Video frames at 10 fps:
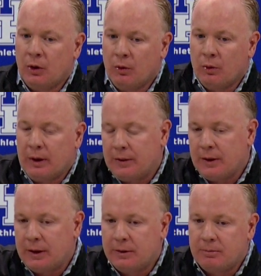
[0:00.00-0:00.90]
you know, I
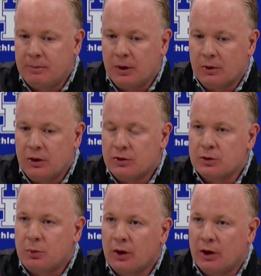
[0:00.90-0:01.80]
think, you know, you
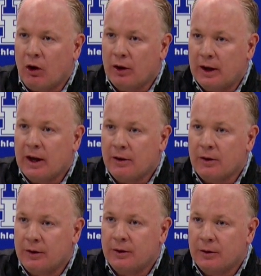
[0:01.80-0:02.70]
just put it all
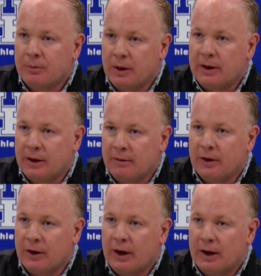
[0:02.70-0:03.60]
together and they're playing at a
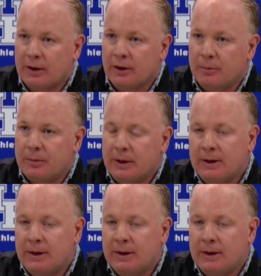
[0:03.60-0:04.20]
very high clip.